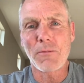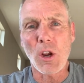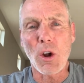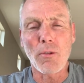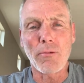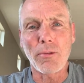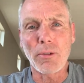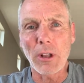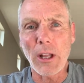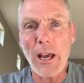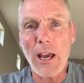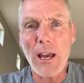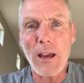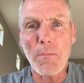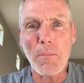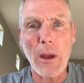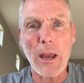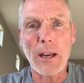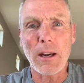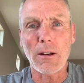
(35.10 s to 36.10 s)
filet,
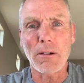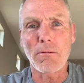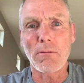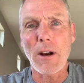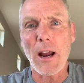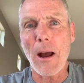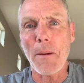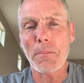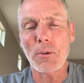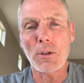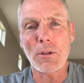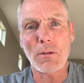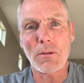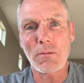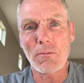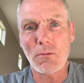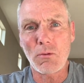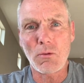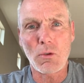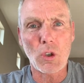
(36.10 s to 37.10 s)
bacon wrapped
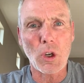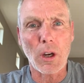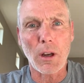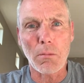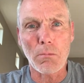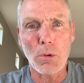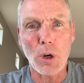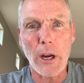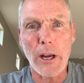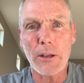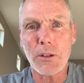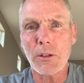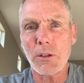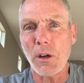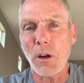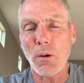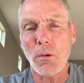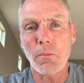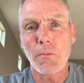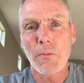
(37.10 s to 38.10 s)
chicken breast,
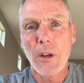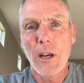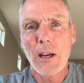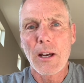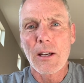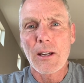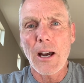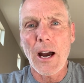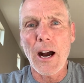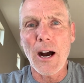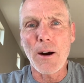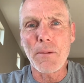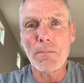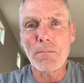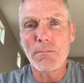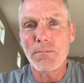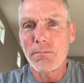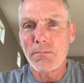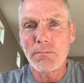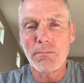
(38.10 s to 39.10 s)

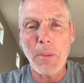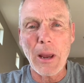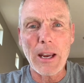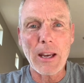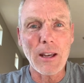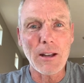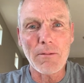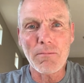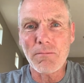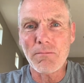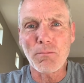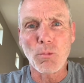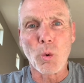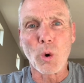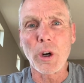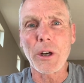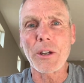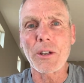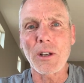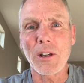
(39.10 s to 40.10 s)
bacon
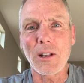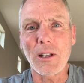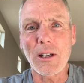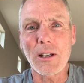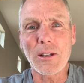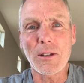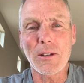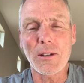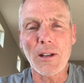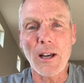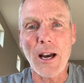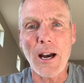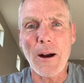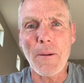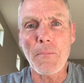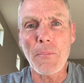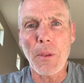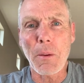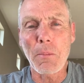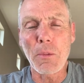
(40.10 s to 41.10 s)
works in this
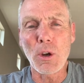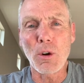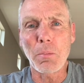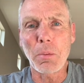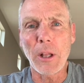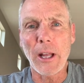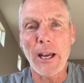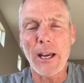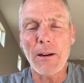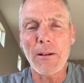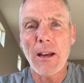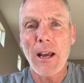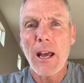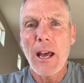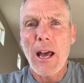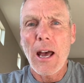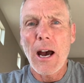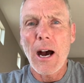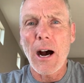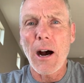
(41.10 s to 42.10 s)
meal plan.
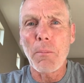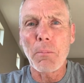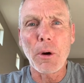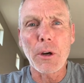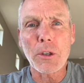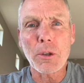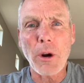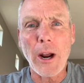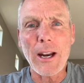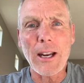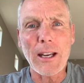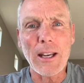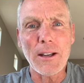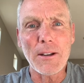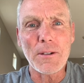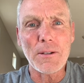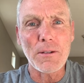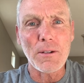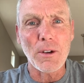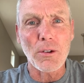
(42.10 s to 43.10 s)
But try to
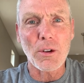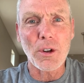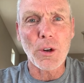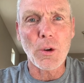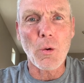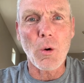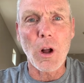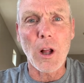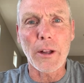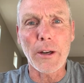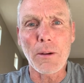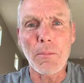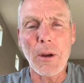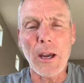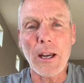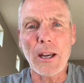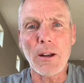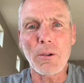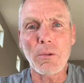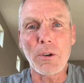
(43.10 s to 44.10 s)
get, good quality
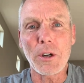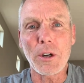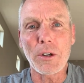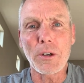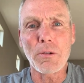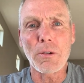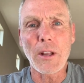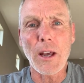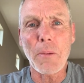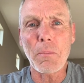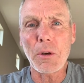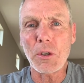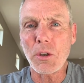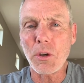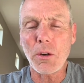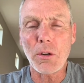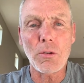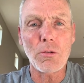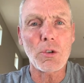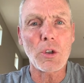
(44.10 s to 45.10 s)
bacon when you're doing that. But you
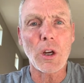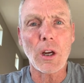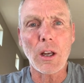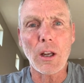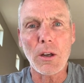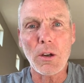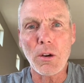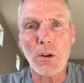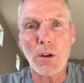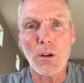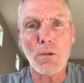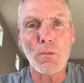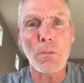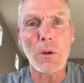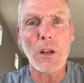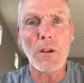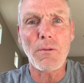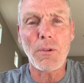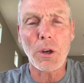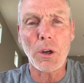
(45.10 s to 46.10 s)
can do chicken, you can do
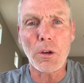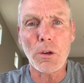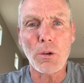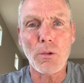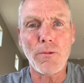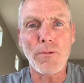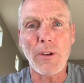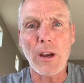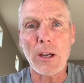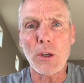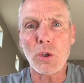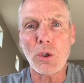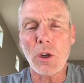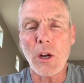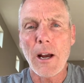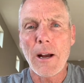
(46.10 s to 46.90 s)
beef, you can do fish.